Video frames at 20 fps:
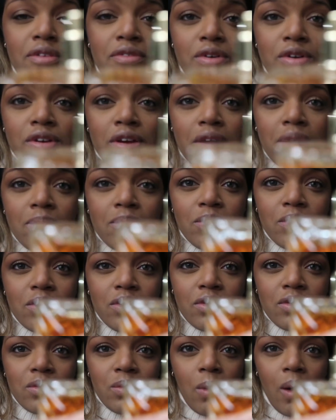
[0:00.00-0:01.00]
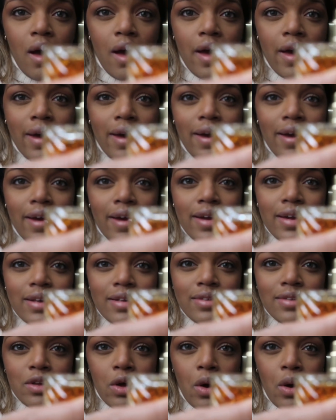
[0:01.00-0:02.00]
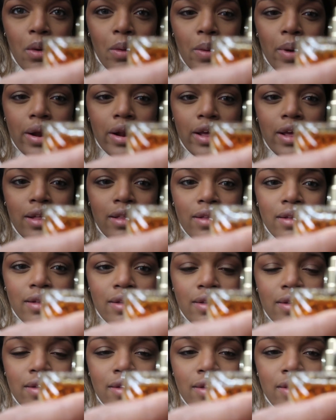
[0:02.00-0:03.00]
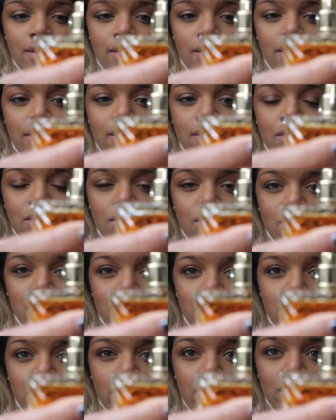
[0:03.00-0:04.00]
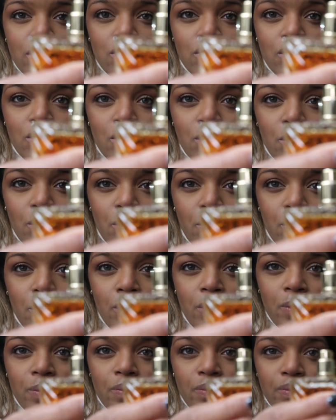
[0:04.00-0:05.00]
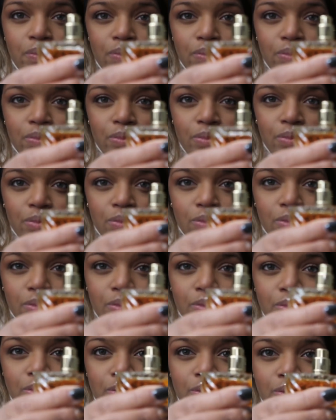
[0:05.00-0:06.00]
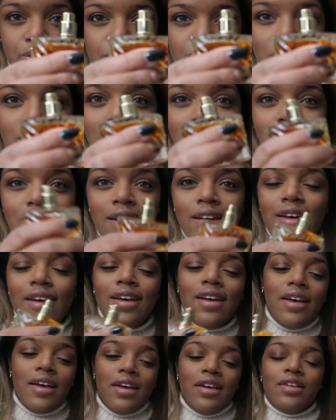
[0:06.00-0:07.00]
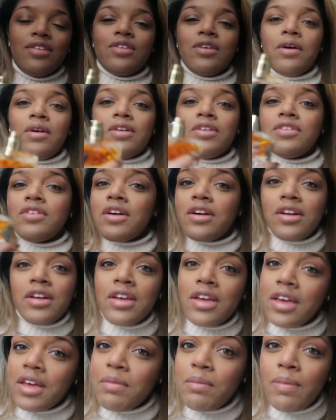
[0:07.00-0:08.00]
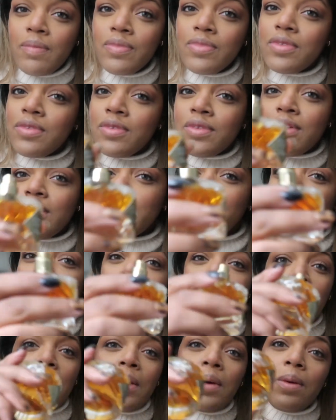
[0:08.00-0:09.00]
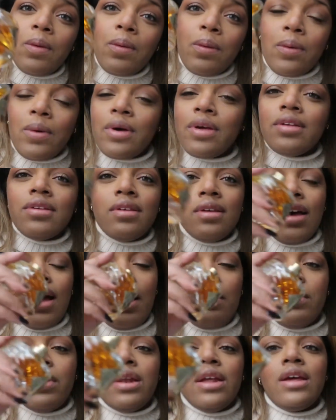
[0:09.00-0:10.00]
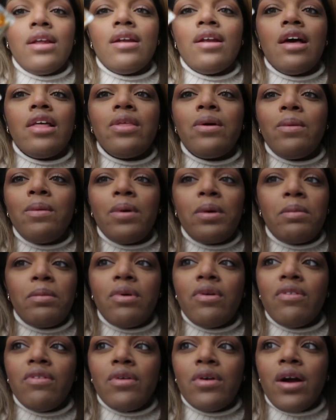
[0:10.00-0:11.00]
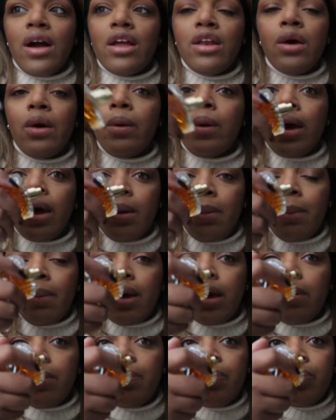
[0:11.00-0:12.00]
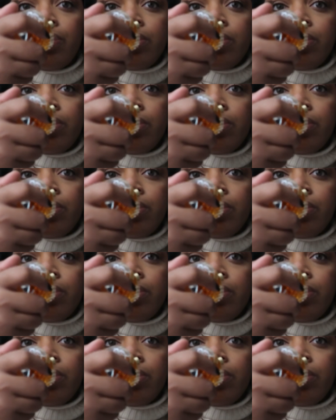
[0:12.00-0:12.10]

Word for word: or four times, which is why it's already starting to, it's already starting to get, get low. I'm gonna need another one before I know it, but